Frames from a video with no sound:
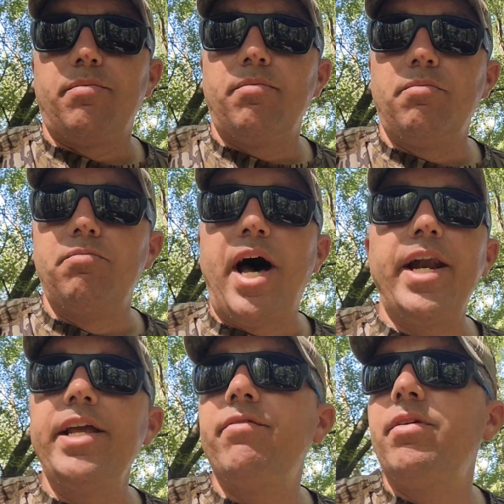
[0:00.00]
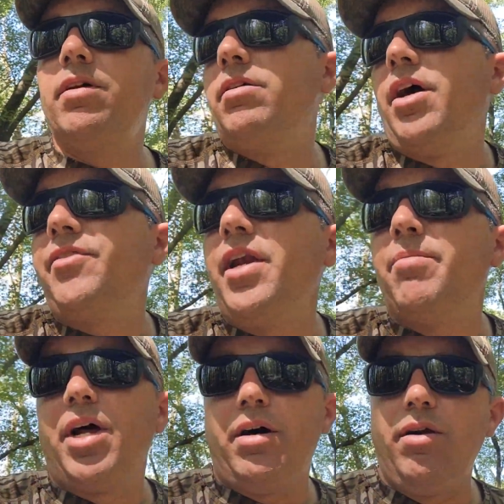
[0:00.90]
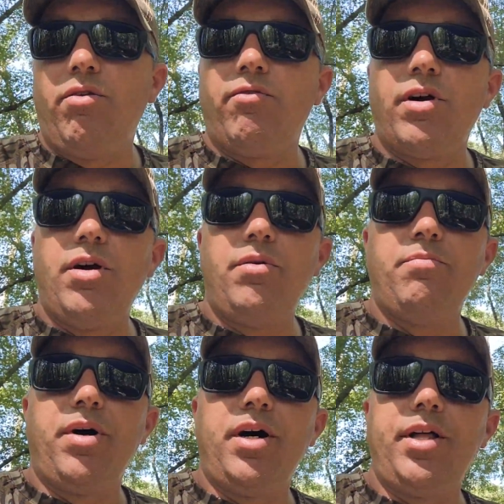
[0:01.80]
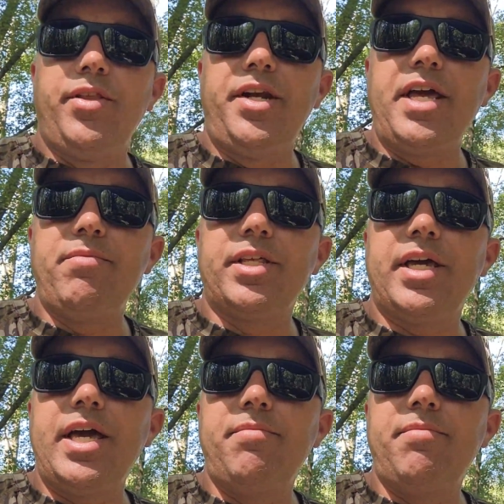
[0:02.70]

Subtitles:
Nothing I'm going to hunt over, but the name of the game